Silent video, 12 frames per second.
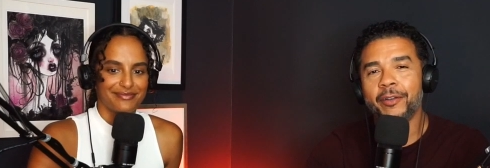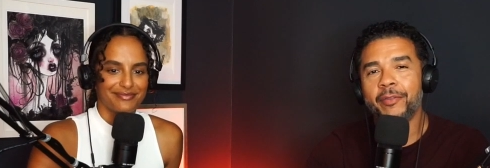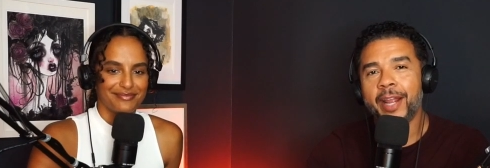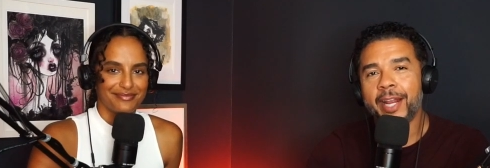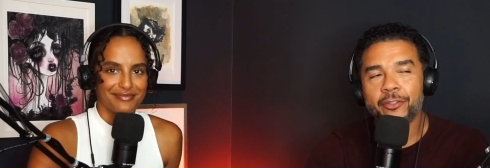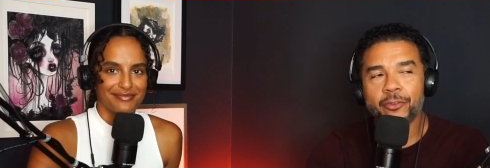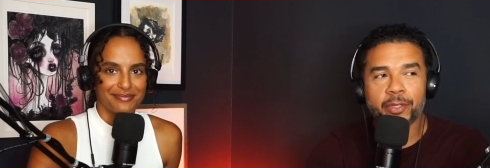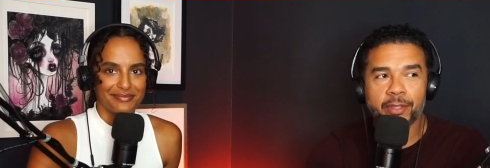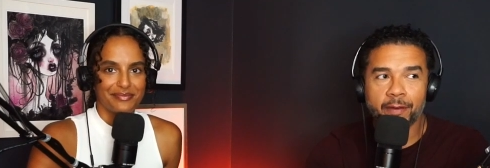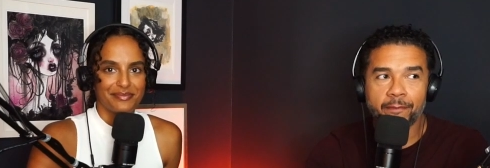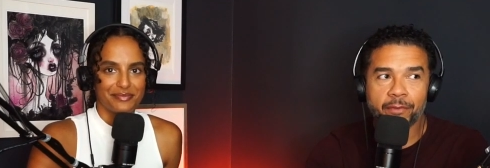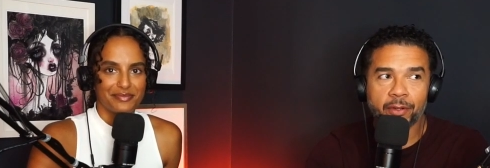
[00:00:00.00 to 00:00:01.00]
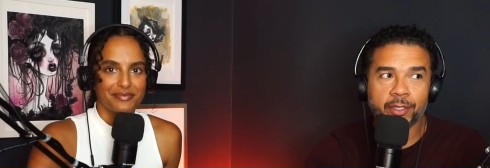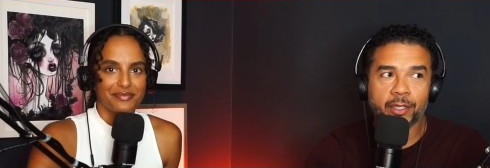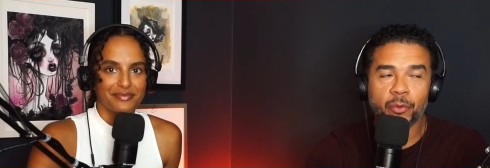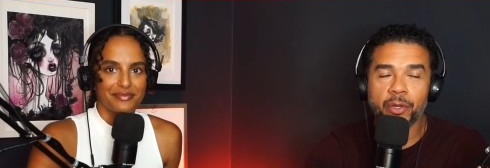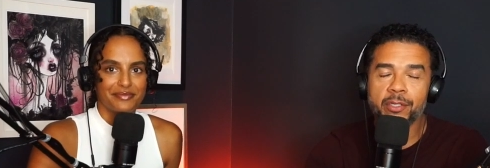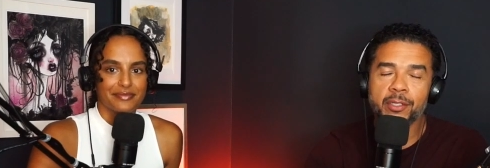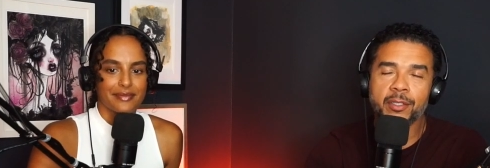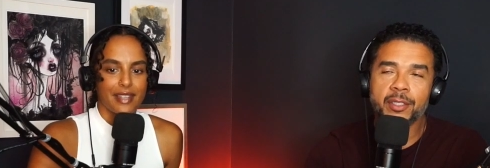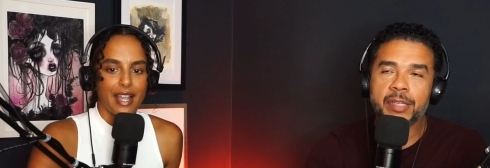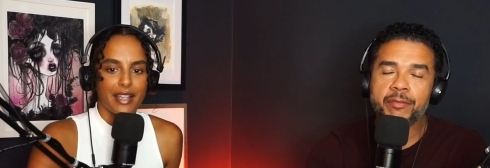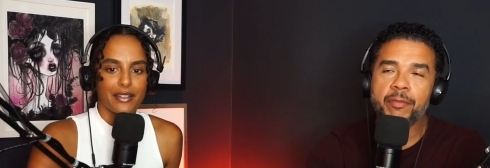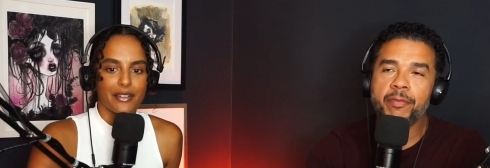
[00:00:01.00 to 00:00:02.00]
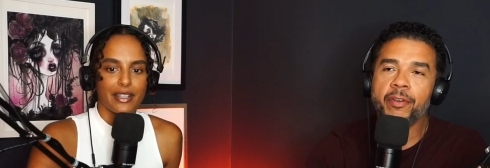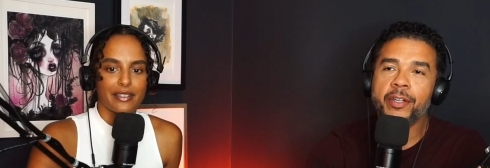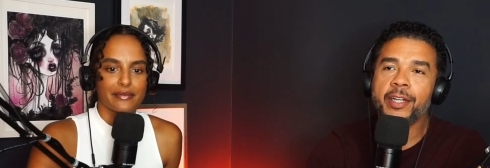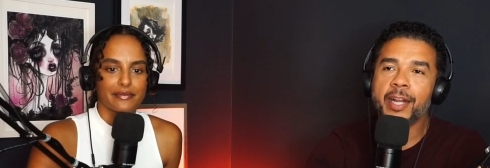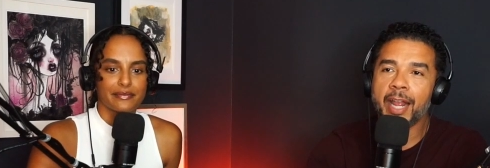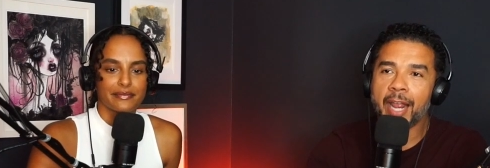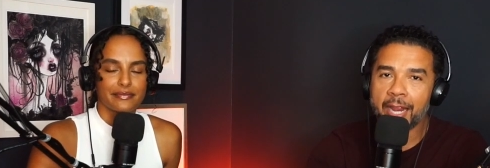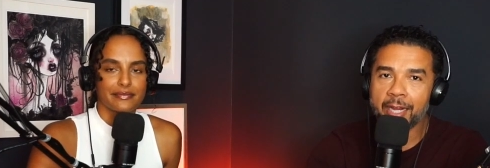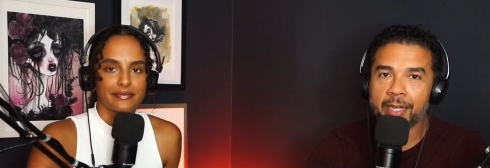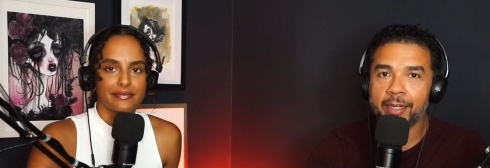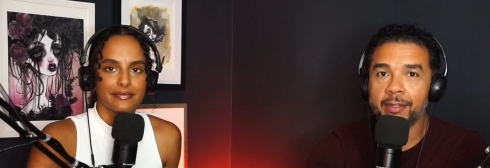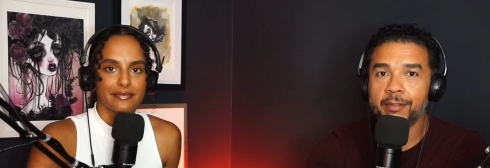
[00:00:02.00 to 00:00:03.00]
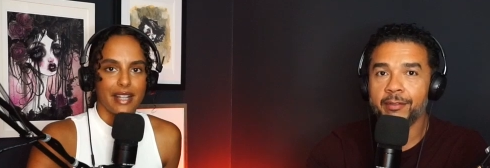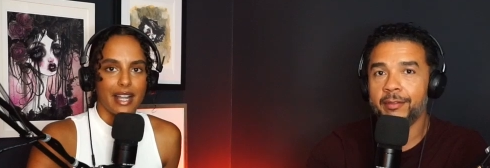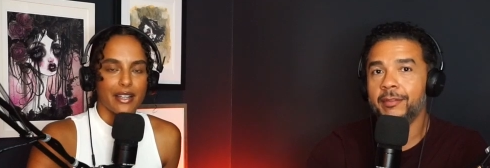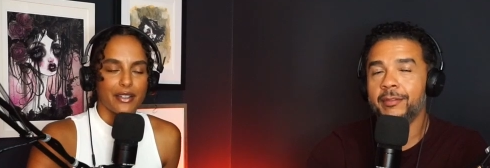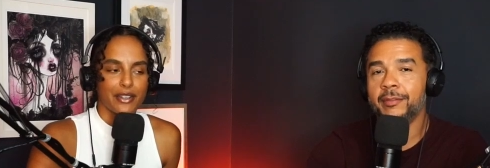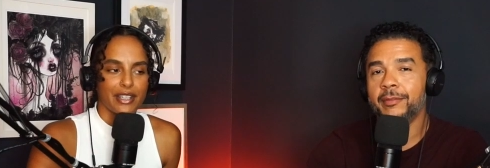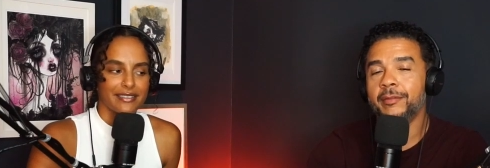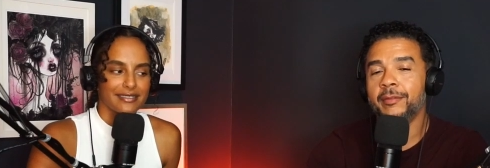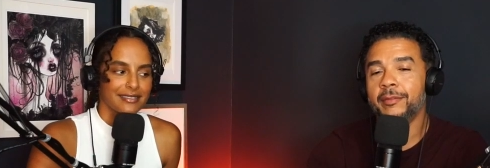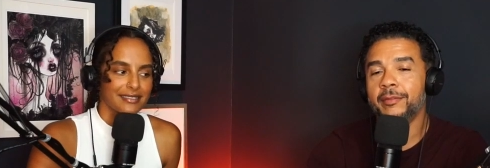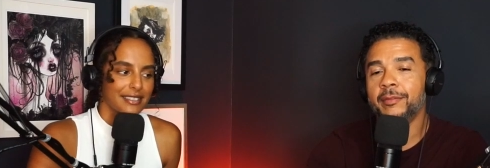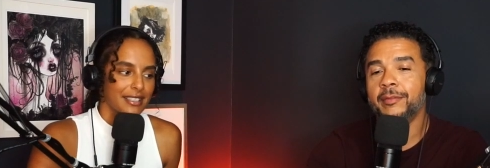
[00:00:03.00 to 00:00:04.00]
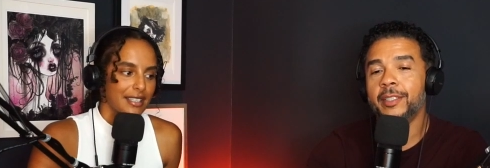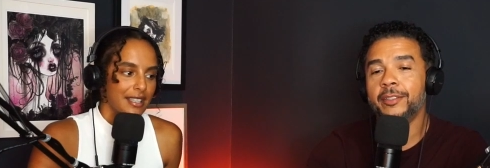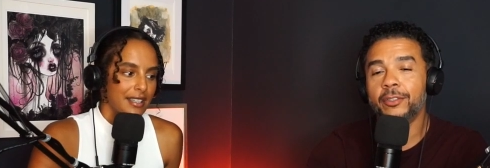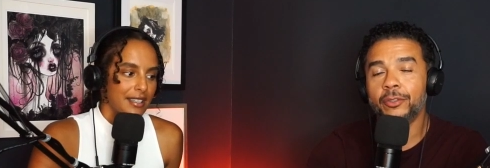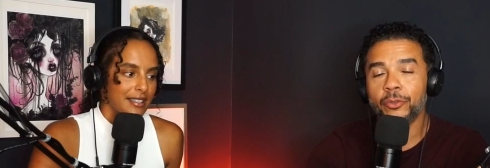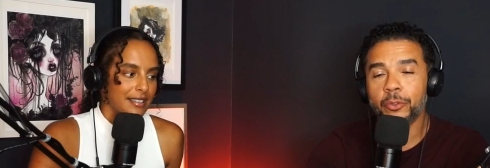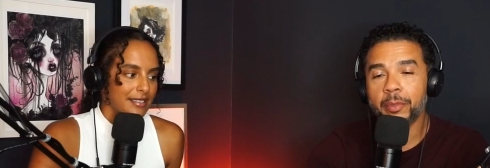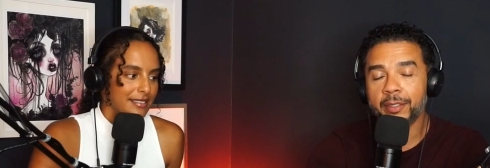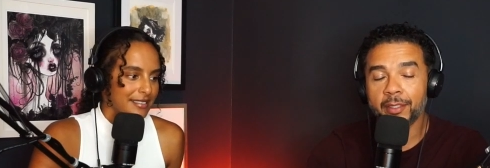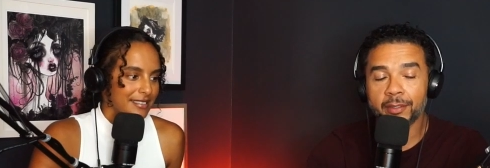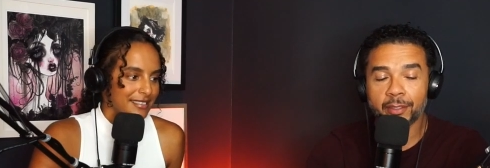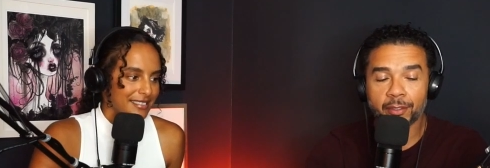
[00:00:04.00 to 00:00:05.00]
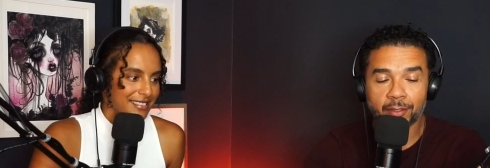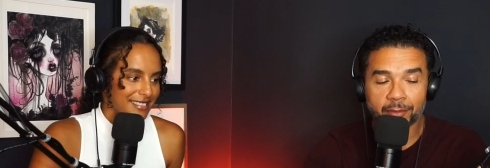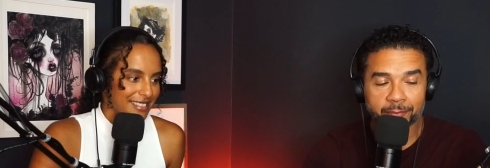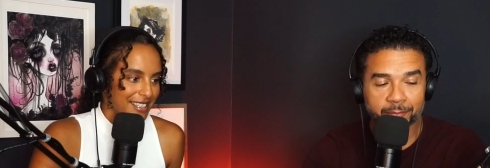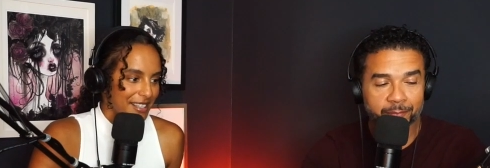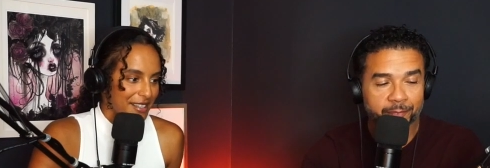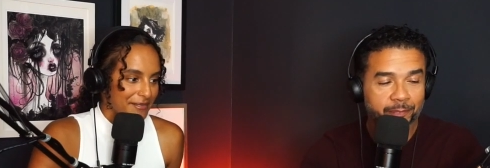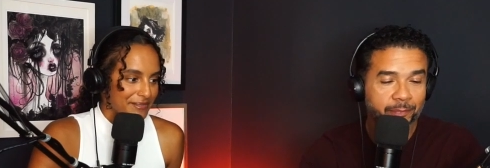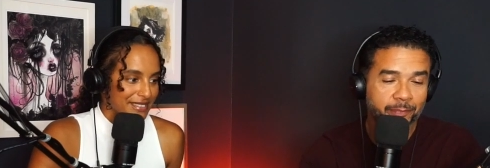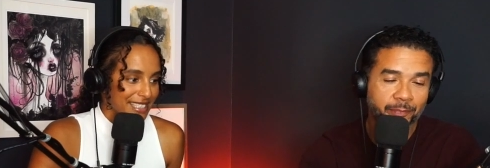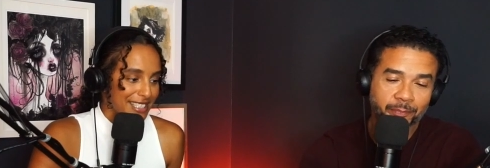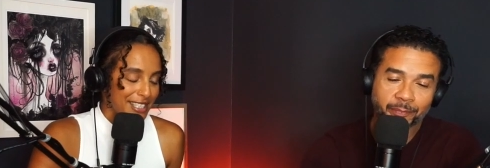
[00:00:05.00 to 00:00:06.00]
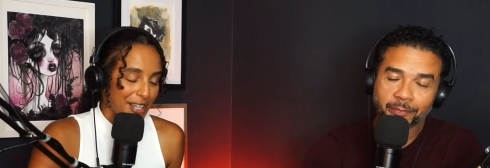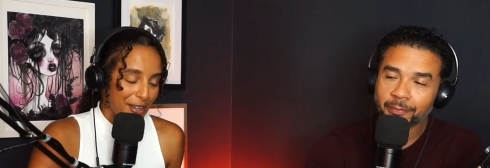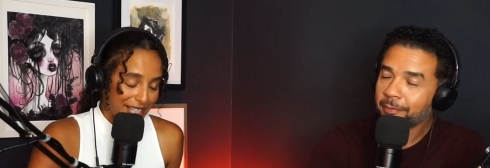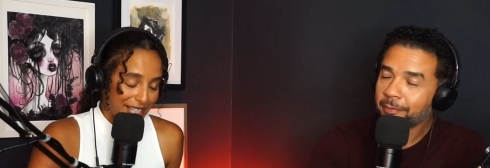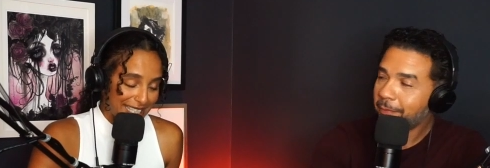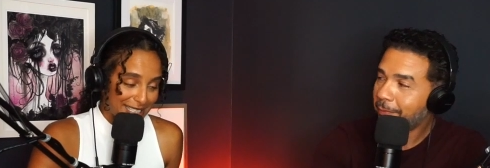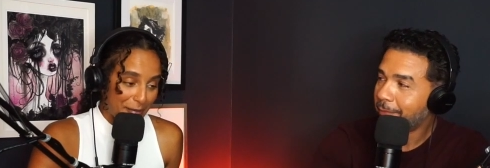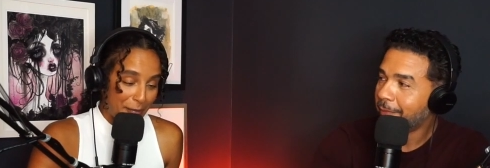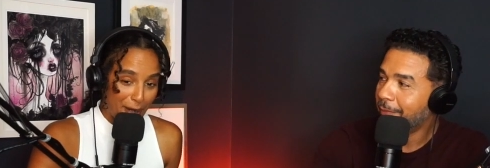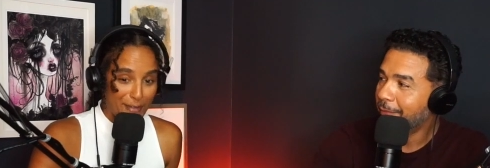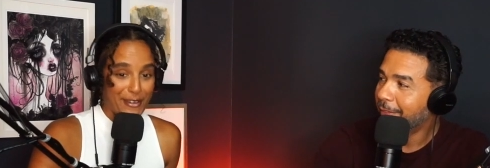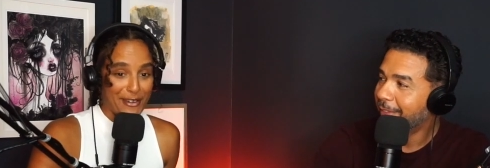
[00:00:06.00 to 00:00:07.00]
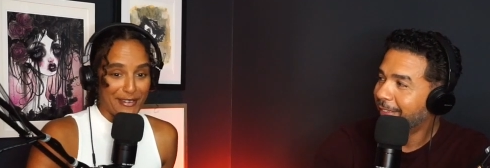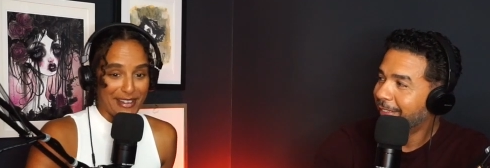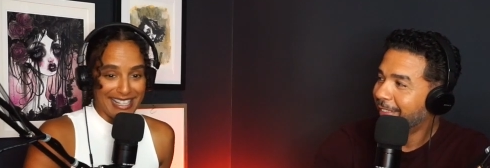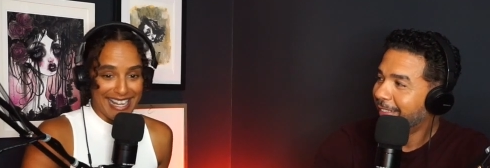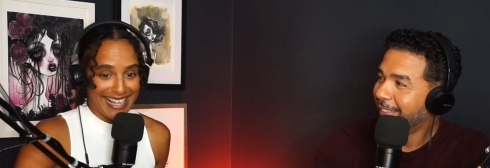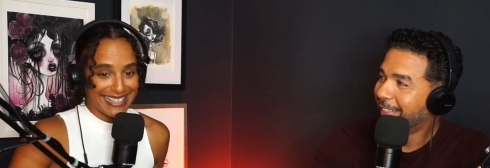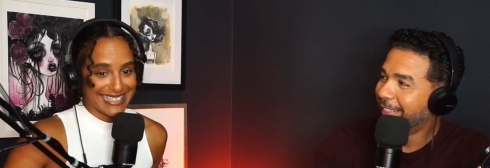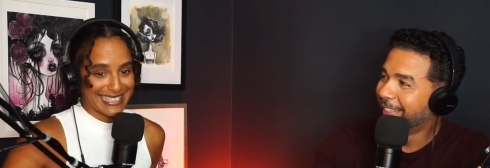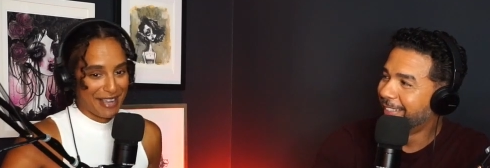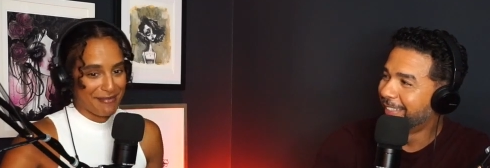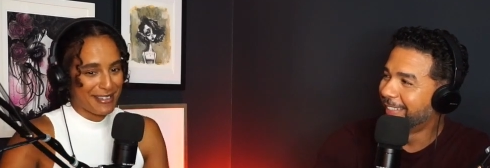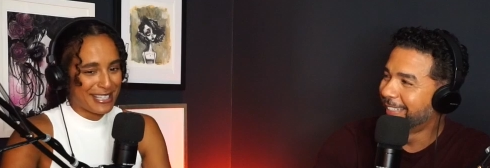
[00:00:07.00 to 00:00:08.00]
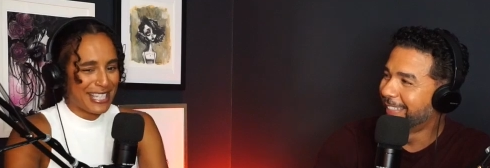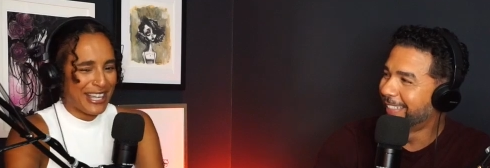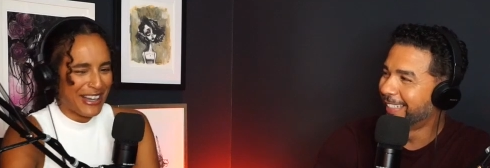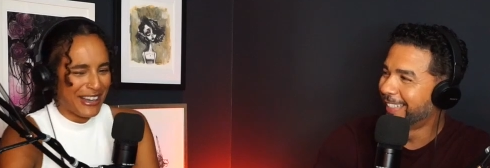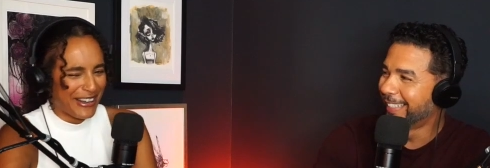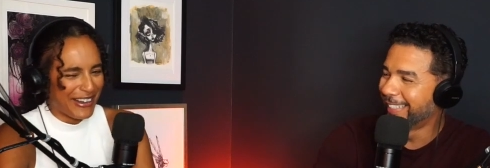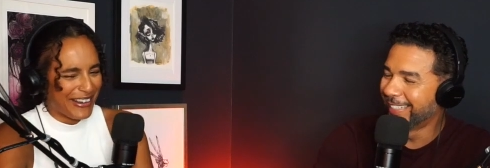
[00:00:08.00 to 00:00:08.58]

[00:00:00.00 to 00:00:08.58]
Speaker 1: of answering that fucking question. Leave I them agree. fucking hanging. I agree. Like the douchebag that they are.
Speaker 2: Yo, that's a perfect way to end this episode.